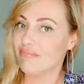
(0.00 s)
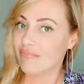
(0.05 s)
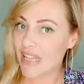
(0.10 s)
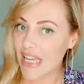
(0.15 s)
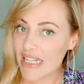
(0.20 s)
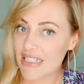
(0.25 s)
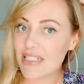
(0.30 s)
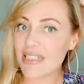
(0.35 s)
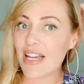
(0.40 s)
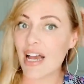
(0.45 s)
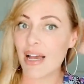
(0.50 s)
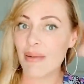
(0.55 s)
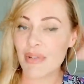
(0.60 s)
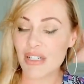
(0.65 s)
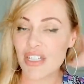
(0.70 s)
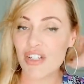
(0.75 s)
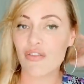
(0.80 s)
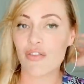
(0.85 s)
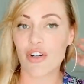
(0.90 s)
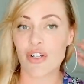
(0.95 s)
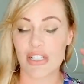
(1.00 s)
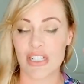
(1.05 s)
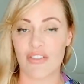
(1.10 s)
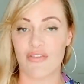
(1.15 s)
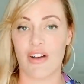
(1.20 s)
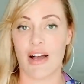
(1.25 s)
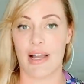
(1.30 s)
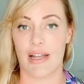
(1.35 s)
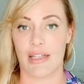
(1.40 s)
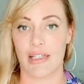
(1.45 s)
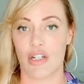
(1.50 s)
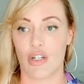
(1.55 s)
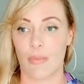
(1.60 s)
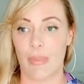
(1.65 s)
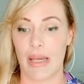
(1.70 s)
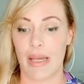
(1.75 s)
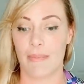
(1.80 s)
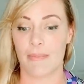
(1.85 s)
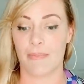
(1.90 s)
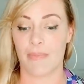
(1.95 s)
it's time to diversify a little
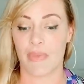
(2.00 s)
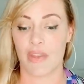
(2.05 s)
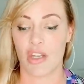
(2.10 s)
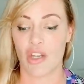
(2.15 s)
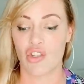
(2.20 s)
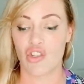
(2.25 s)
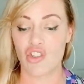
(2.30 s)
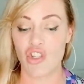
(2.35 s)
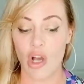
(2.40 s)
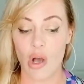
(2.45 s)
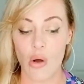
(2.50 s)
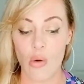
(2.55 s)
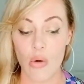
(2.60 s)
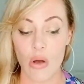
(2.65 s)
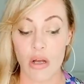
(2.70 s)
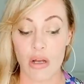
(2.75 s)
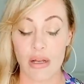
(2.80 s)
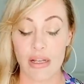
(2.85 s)
bit. So